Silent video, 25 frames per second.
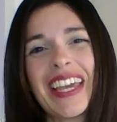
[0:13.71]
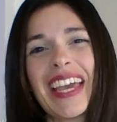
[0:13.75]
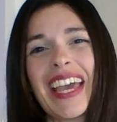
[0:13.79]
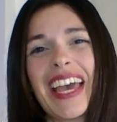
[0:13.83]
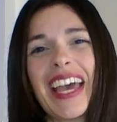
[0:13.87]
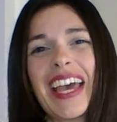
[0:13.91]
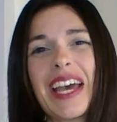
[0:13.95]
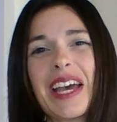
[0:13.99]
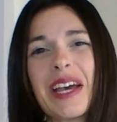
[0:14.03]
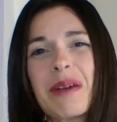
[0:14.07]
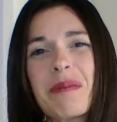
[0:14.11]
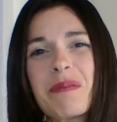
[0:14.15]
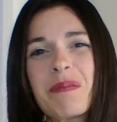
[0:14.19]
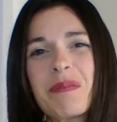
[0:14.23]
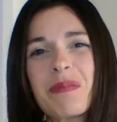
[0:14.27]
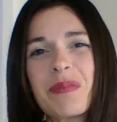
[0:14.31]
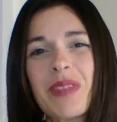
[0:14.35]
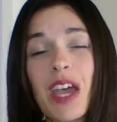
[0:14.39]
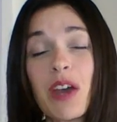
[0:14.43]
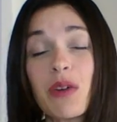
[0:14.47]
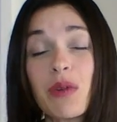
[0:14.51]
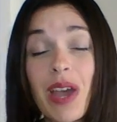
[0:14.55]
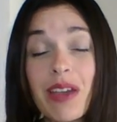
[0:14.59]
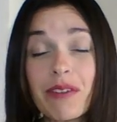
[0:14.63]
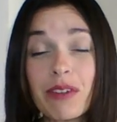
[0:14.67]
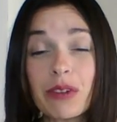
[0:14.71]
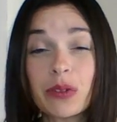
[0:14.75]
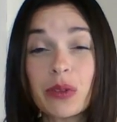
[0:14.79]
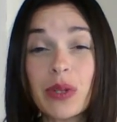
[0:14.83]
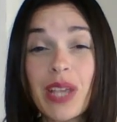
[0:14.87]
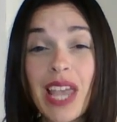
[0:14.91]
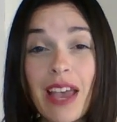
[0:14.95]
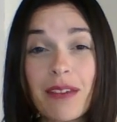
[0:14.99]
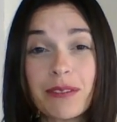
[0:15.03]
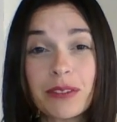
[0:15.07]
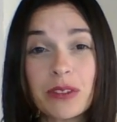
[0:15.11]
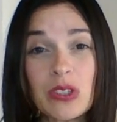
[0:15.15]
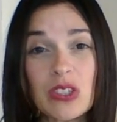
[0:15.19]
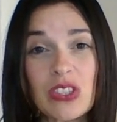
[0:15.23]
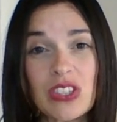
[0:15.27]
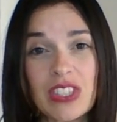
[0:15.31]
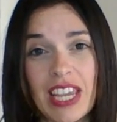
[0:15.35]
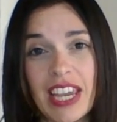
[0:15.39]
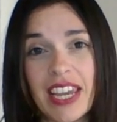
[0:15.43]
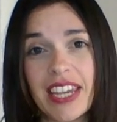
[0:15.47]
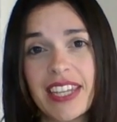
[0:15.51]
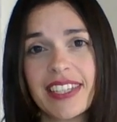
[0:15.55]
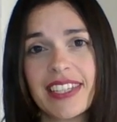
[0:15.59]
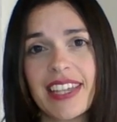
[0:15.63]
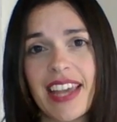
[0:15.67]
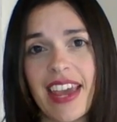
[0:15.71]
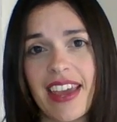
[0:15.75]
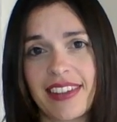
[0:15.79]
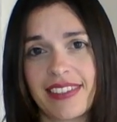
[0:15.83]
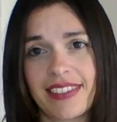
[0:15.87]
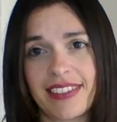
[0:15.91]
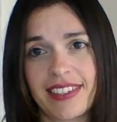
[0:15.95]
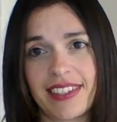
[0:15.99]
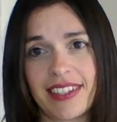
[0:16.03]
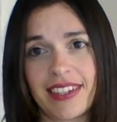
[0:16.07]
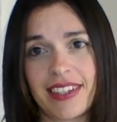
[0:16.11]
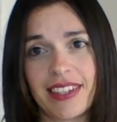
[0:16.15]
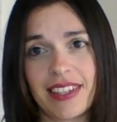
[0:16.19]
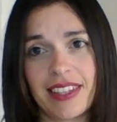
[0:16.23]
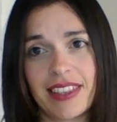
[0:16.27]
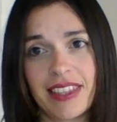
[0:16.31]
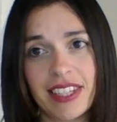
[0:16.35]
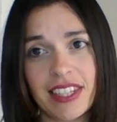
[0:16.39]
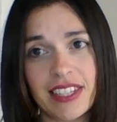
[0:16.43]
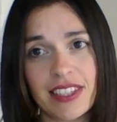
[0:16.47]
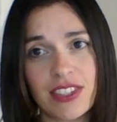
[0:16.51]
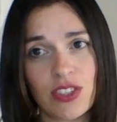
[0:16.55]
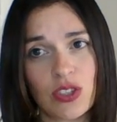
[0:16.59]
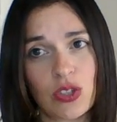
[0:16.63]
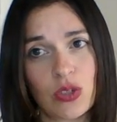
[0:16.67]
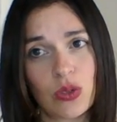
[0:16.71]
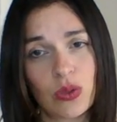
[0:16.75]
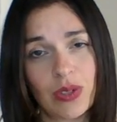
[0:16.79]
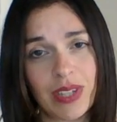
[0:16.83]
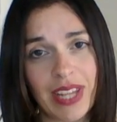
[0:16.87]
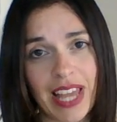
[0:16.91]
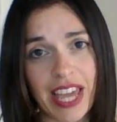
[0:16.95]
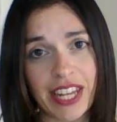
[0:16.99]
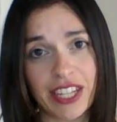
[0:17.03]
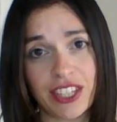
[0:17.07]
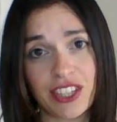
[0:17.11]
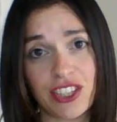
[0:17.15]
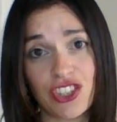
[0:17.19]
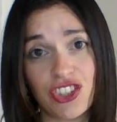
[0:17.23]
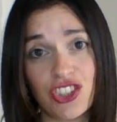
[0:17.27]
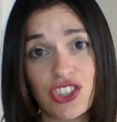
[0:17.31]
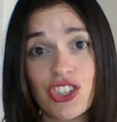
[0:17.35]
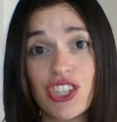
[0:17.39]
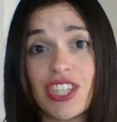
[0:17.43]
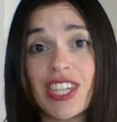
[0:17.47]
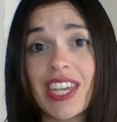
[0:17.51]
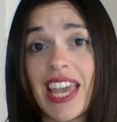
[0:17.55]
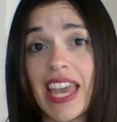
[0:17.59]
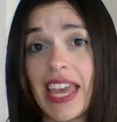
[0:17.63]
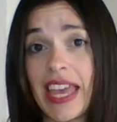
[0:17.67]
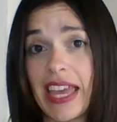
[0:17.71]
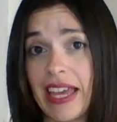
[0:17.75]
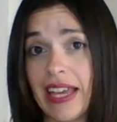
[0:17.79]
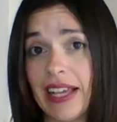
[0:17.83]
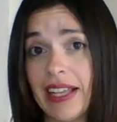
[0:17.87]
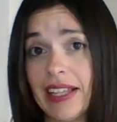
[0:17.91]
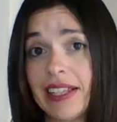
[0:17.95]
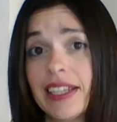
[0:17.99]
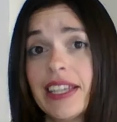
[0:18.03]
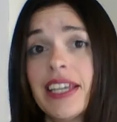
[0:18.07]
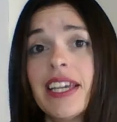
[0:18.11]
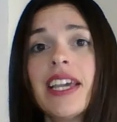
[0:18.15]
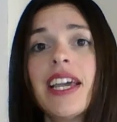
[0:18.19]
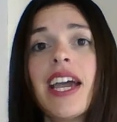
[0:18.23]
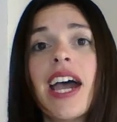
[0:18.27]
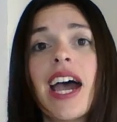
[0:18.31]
However, we have to say that these two letters, GL,